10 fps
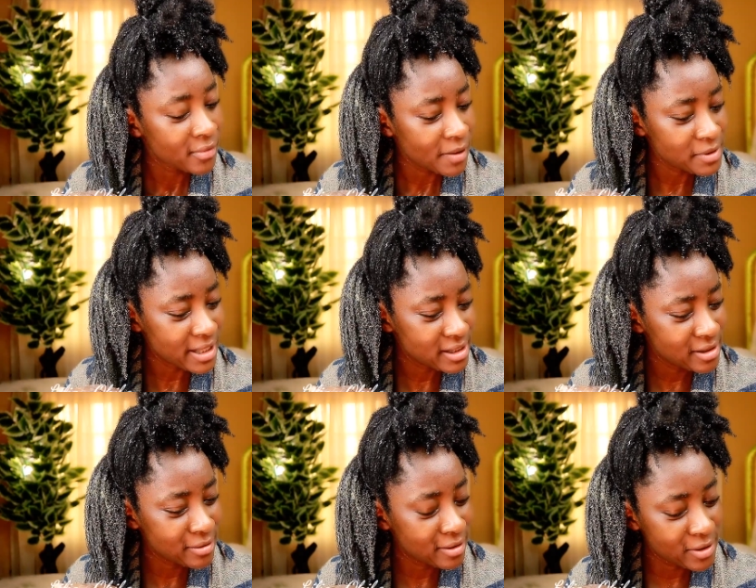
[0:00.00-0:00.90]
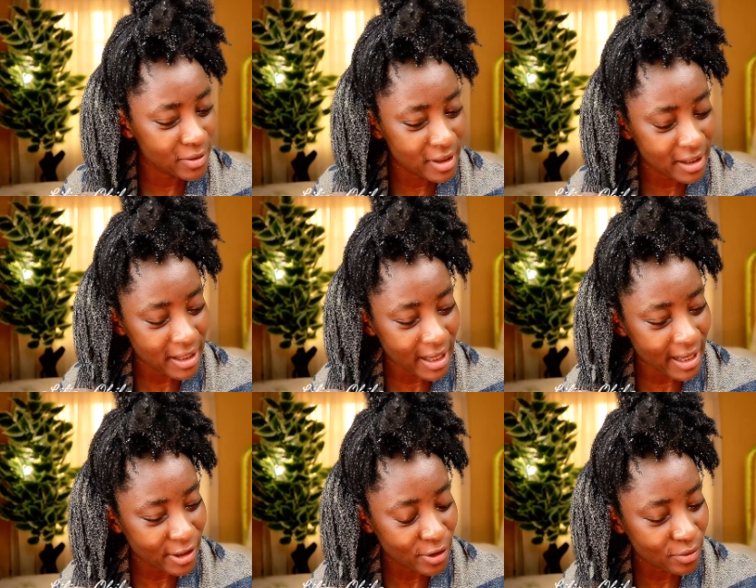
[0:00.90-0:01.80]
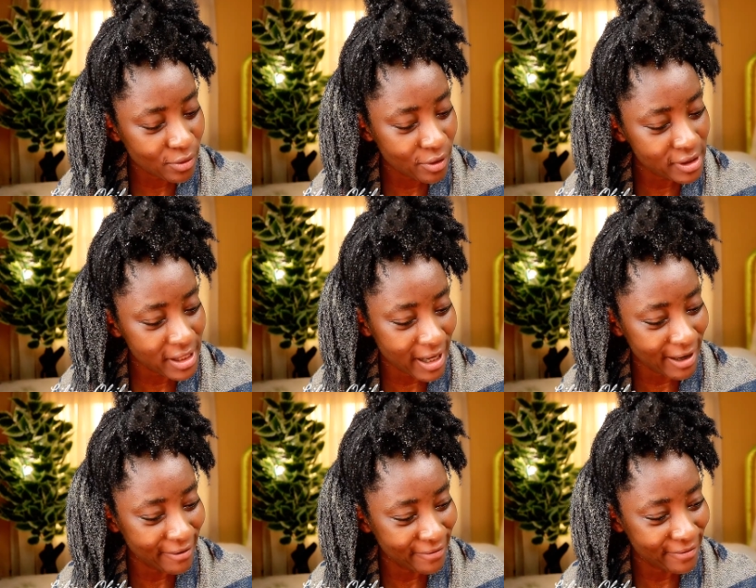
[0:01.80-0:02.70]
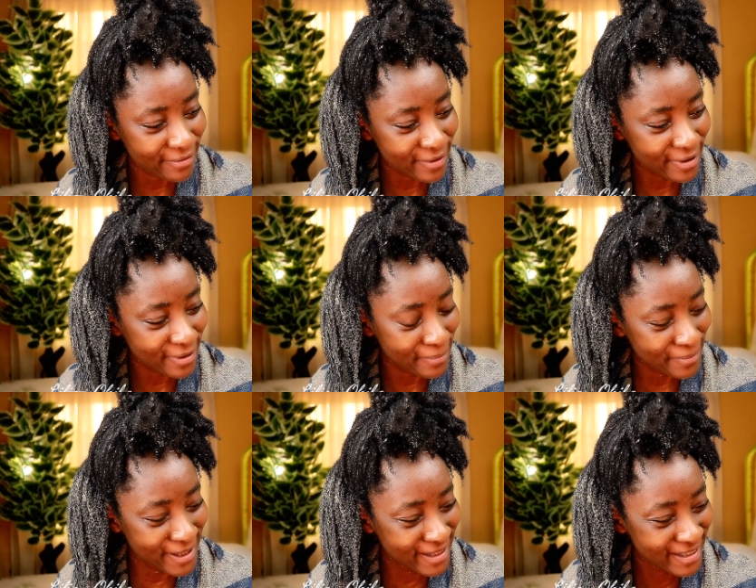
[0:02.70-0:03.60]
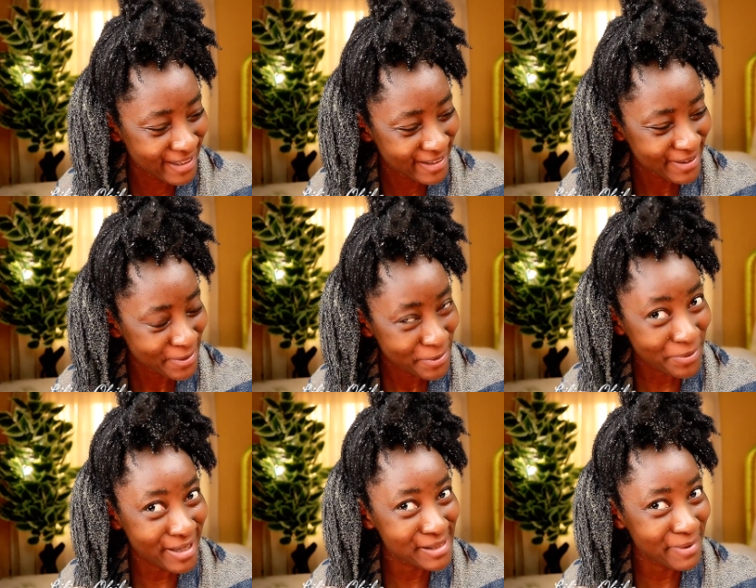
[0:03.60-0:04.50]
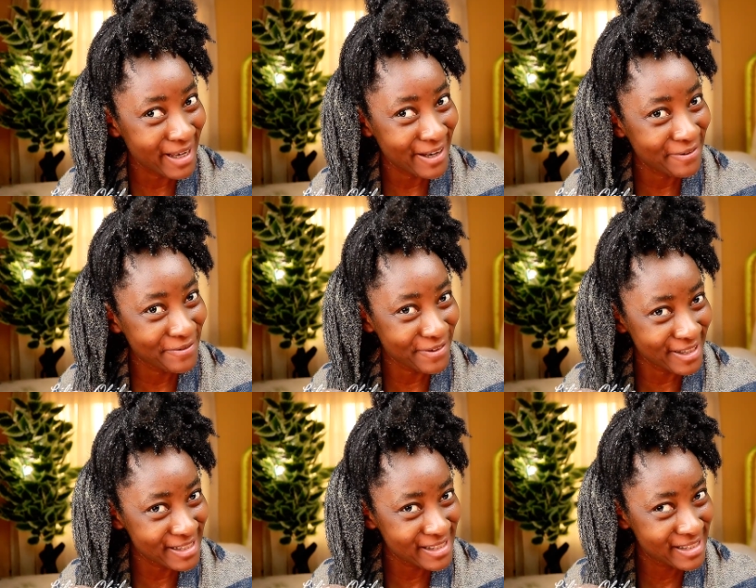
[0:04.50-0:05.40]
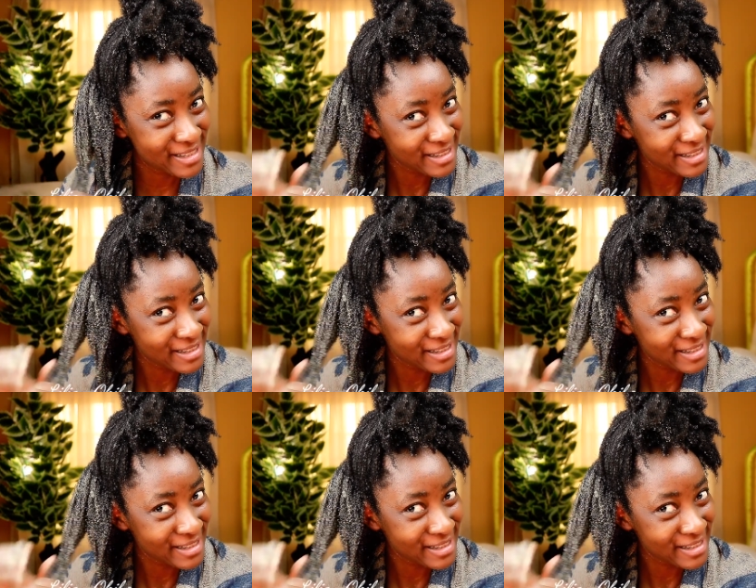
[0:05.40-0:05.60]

I'm starting to think that I should not have wet my hair first,